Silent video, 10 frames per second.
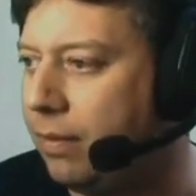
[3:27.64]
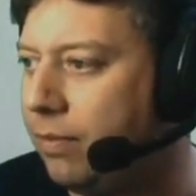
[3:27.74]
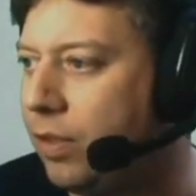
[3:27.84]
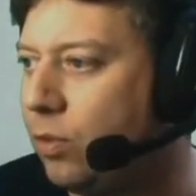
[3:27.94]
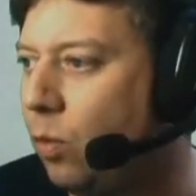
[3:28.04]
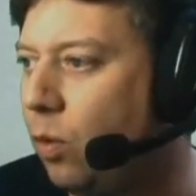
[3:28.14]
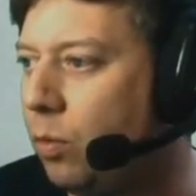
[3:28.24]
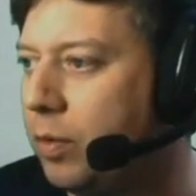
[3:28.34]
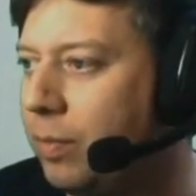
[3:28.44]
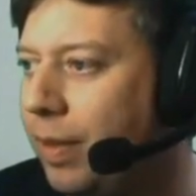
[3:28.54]
this wall
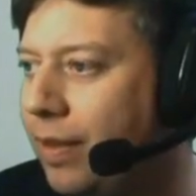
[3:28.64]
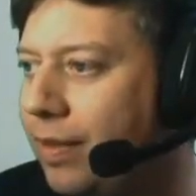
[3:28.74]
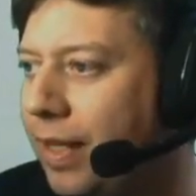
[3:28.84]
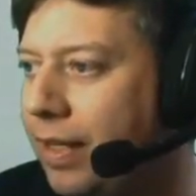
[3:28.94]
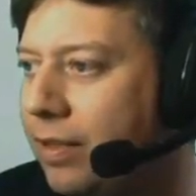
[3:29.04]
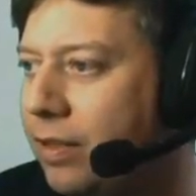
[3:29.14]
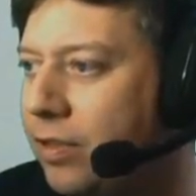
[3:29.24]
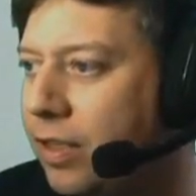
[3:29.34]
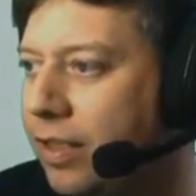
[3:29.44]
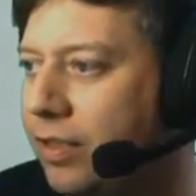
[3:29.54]
was a bit thin,
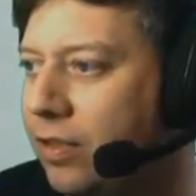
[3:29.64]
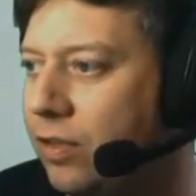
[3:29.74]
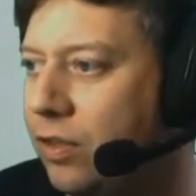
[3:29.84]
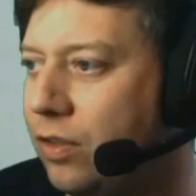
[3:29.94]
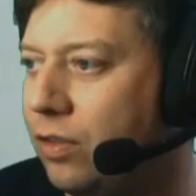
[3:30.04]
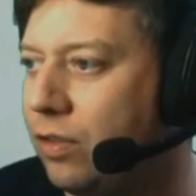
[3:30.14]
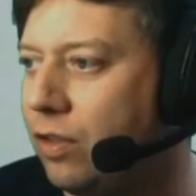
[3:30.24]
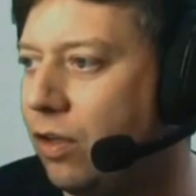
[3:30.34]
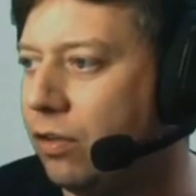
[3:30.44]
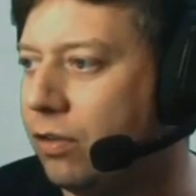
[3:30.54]
so this has
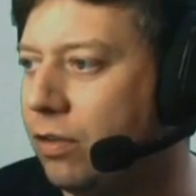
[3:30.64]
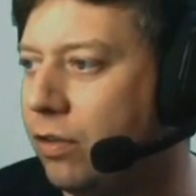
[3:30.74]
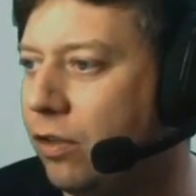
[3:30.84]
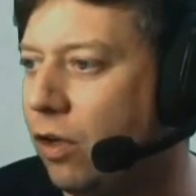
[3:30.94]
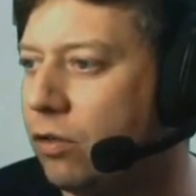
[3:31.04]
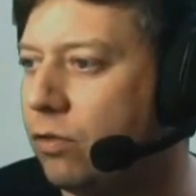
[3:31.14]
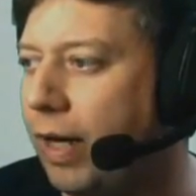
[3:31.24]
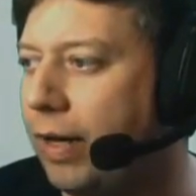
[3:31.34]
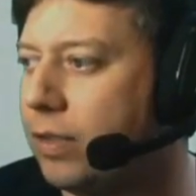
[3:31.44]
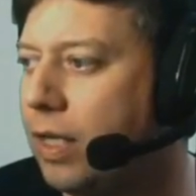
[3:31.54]
gone not
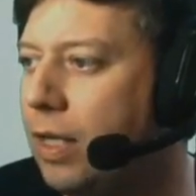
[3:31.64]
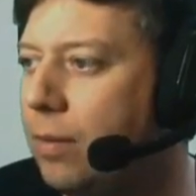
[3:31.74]
round.